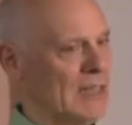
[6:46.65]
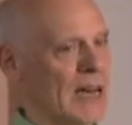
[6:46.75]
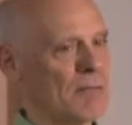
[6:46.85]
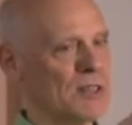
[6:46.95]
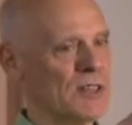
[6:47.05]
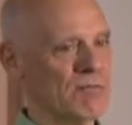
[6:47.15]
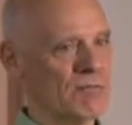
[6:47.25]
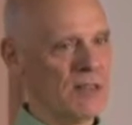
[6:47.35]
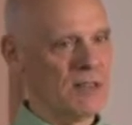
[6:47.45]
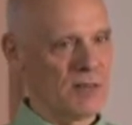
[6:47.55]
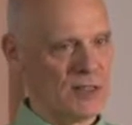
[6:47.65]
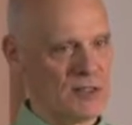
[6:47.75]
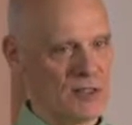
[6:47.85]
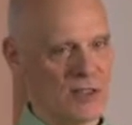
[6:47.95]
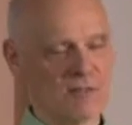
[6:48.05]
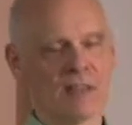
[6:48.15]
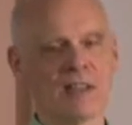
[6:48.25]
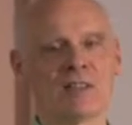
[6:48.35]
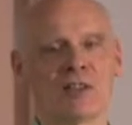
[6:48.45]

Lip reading: I'm committing myself